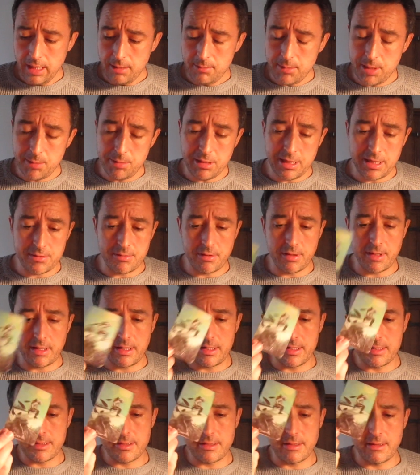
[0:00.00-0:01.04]
Maybe that's what
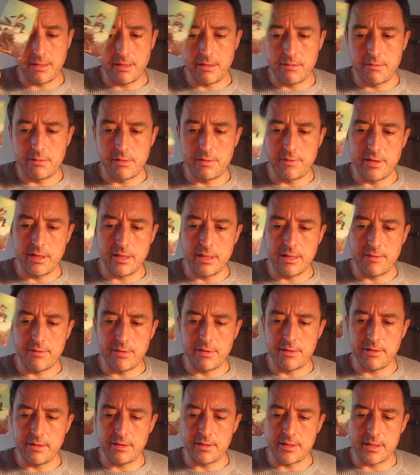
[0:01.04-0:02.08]
that is. They're going to reveal
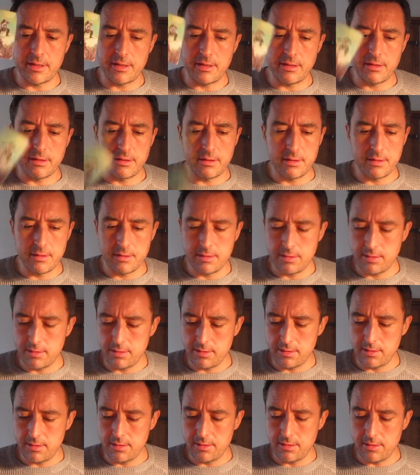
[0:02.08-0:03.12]
everything to you.
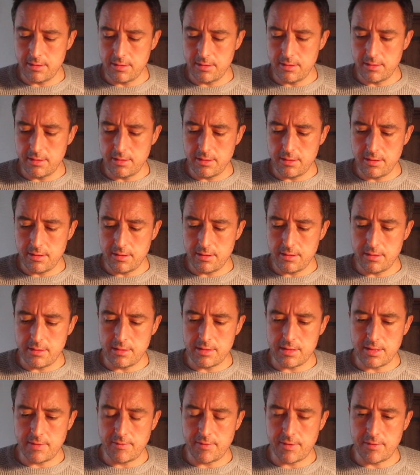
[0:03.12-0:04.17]
The
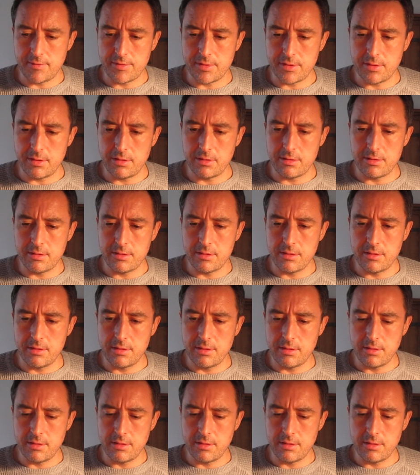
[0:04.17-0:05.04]
Seven of Swords.